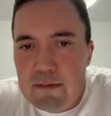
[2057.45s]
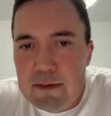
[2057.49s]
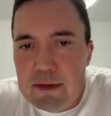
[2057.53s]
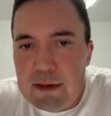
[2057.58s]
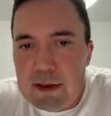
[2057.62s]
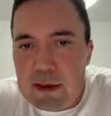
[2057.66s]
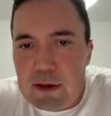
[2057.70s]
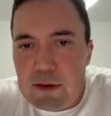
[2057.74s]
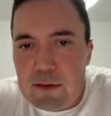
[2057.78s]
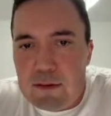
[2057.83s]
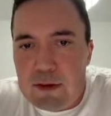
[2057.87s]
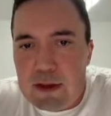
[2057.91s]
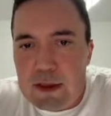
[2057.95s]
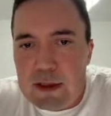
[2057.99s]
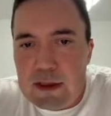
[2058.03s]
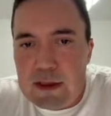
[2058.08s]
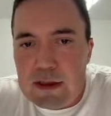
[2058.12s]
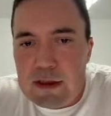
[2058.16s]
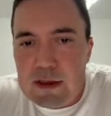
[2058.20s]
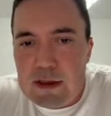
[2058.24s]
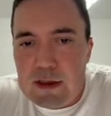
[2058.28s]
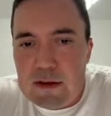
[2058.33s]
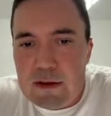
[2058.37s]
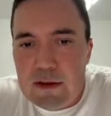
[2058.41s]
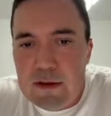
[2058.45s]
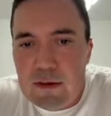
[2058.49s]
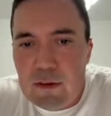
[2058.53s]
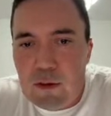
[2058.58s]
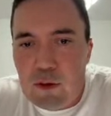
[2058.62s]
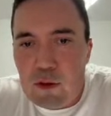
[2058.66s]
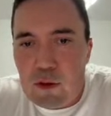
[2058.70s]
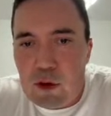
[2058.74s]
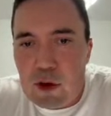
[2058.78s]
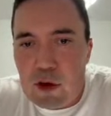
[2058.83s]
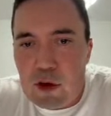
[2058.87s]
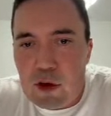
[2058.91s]
So this is the
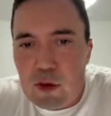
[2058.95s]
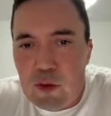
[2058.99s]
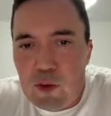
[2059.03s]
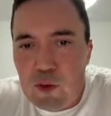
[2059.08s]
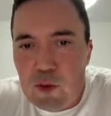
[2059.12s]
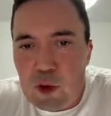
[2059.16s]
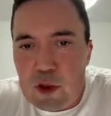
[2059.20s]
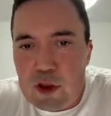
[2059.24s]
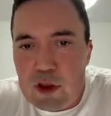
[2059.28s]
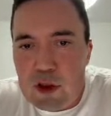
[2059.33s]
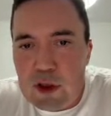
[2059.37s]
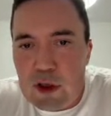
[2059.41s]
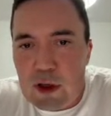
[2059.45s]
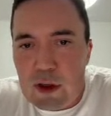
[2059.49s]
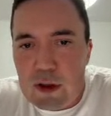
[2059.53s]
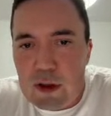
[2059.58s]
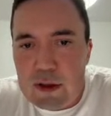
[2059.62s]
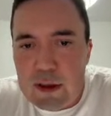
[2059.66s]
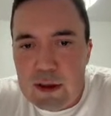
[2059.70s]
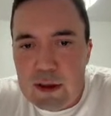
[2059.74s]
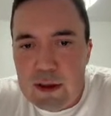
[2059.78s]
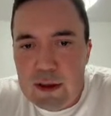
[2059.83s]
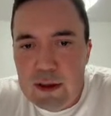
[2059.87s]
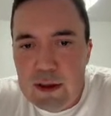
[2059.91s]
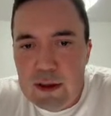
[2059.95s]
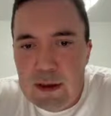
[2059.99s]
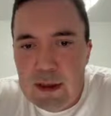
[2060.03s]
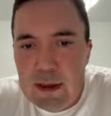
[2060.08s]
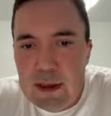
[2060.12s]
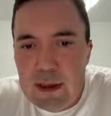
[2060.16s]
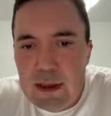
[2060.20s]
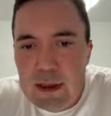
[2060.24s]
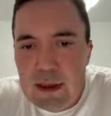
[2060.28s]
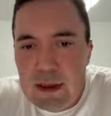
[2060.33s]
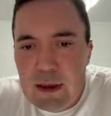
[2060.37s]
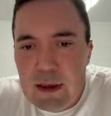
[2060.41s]
order which got
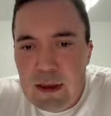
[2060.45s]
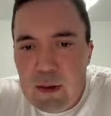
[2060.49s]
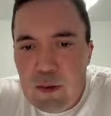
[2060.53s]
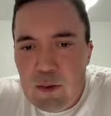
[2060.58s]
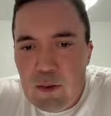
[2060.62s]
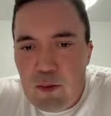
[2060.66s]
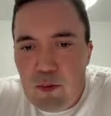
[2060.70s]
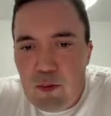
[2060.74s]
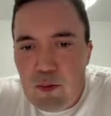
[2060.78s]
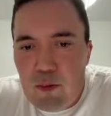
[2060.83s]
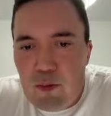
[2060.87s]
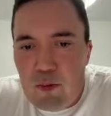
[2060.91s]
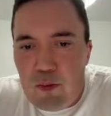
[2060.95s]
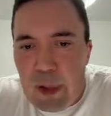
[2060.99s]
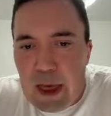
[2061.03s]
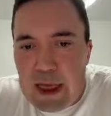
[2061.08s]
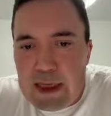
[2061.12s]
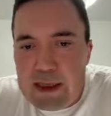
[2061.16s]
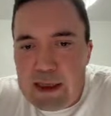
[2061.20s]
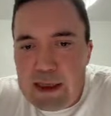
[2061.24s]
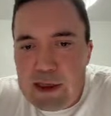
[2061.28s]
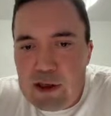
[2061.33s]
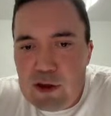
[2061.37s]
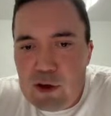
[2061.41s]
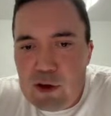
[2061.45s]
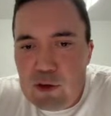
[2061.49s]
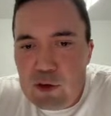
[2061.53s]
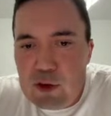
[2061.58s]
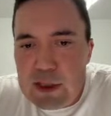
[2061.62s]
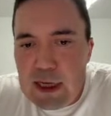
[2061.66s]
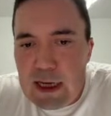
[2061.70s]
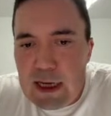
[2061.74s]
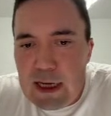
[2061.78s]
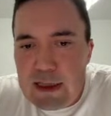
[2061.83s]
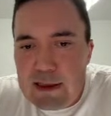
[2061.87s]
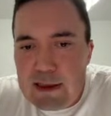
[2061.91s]
pending new
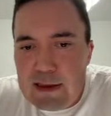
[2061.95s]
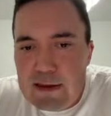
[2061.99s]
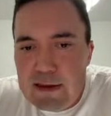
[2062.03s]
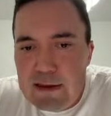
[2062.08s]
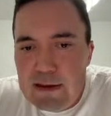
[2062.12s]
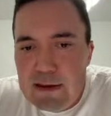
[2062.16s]
state,